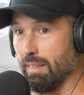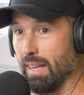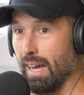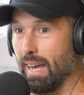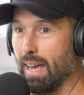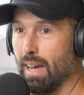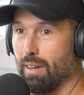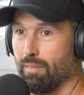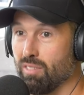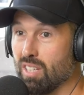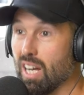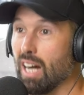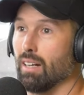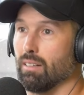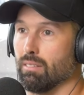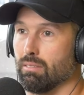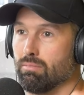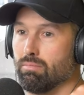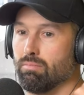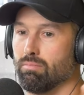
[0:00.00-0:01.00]
They have
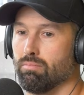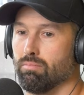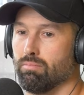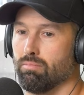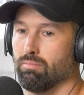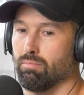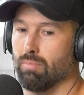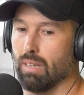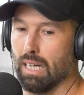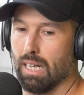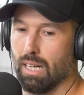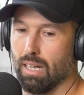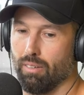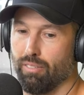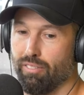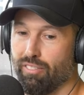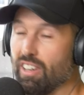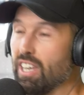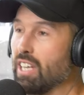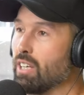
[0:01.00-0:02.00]
done
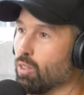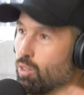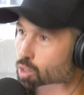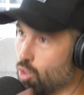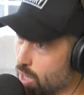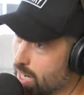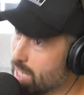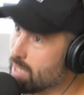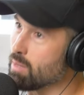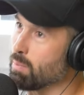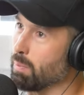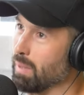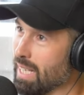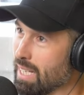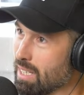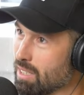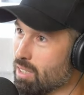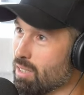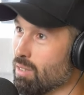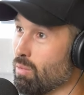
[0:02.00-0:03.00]
fecal
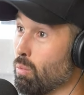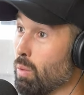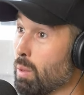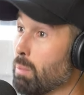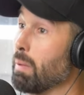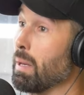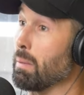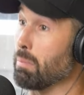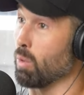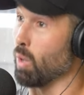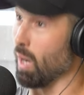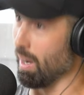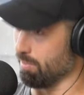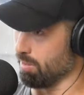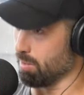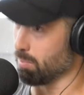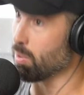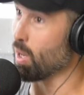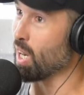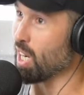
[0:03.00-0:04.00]
transplants with people who
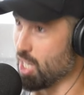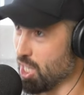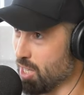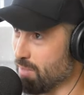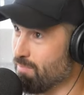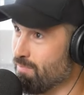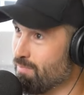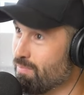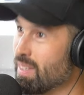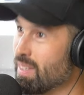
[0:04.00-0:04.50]
have depression.